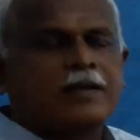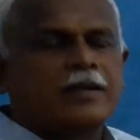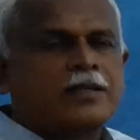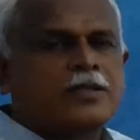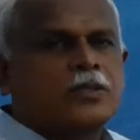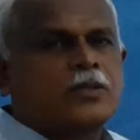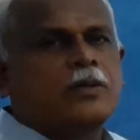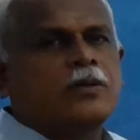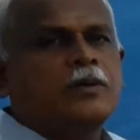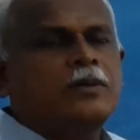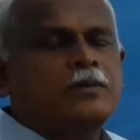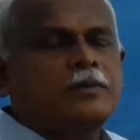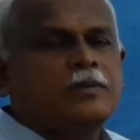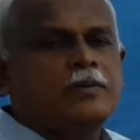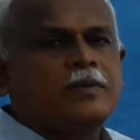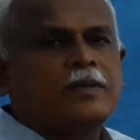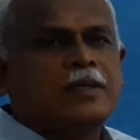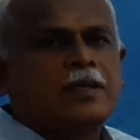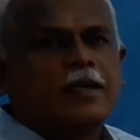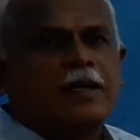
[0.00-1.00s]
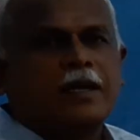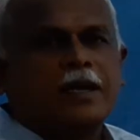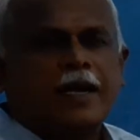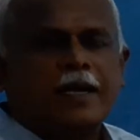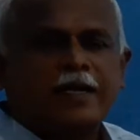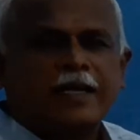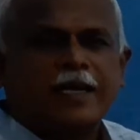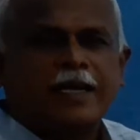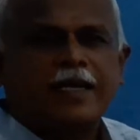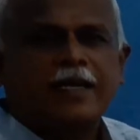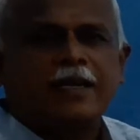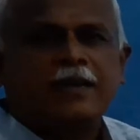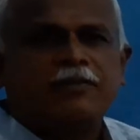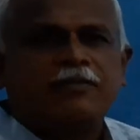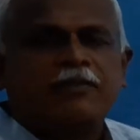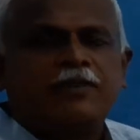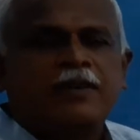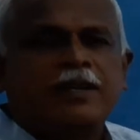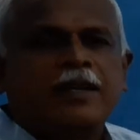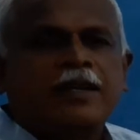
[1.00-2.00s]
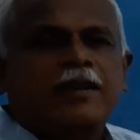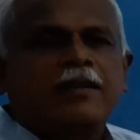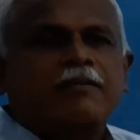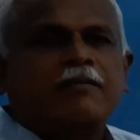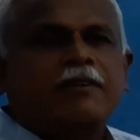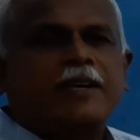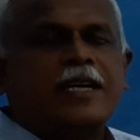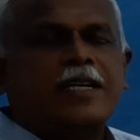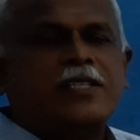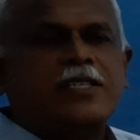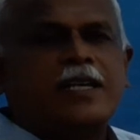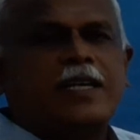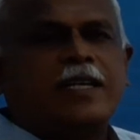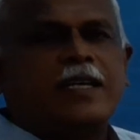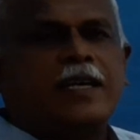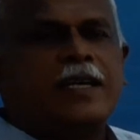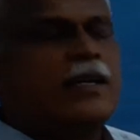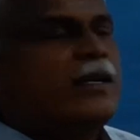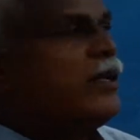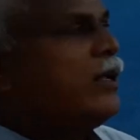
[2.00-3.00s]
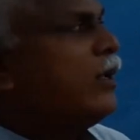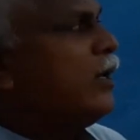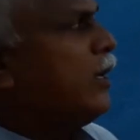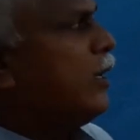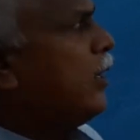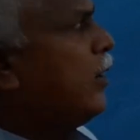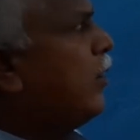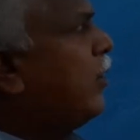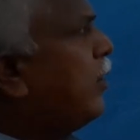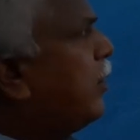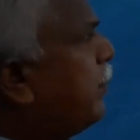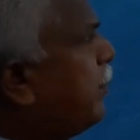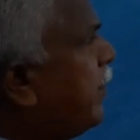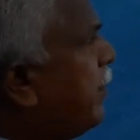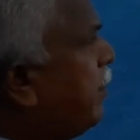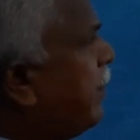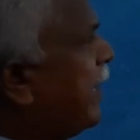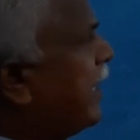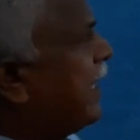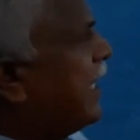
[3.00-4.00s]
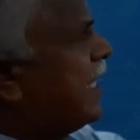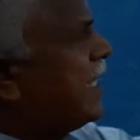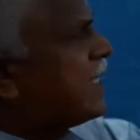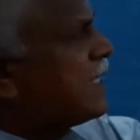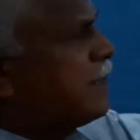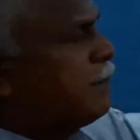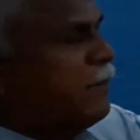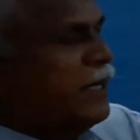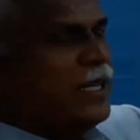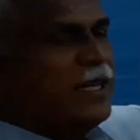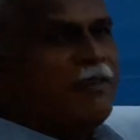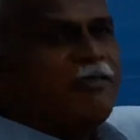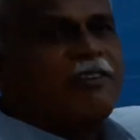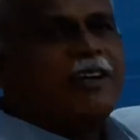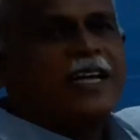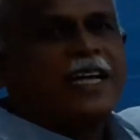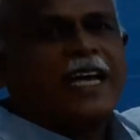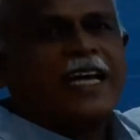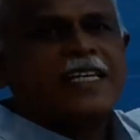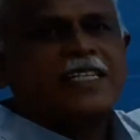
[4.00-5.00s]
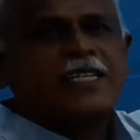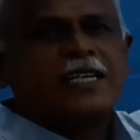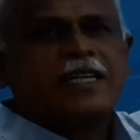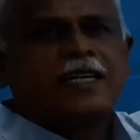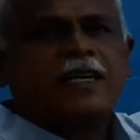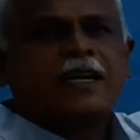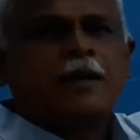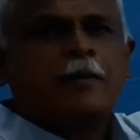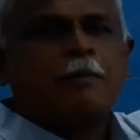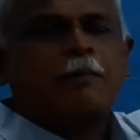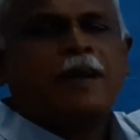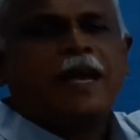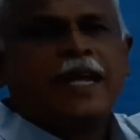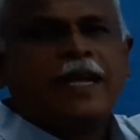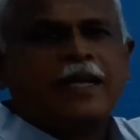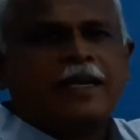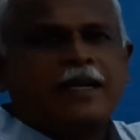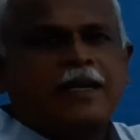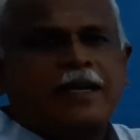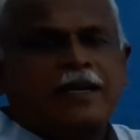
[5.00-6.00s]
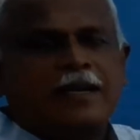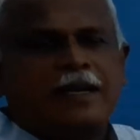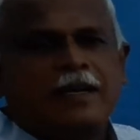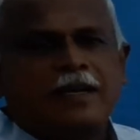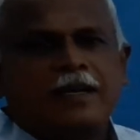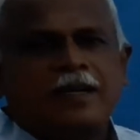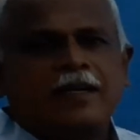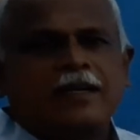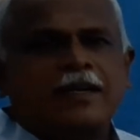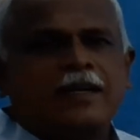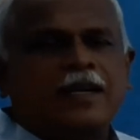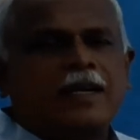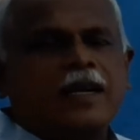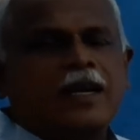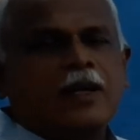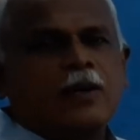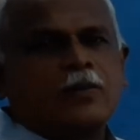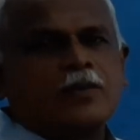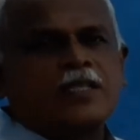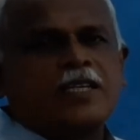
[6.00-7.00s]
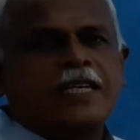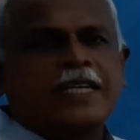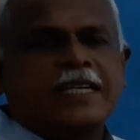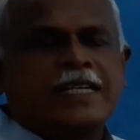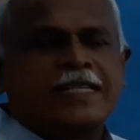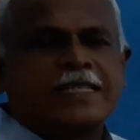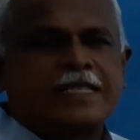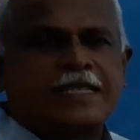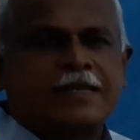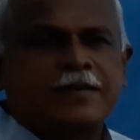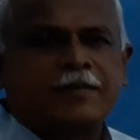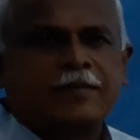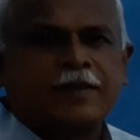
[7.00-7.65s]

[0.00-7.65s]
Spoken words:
So, at the end of financial year, you have to prepare the summary of cash and bank account details.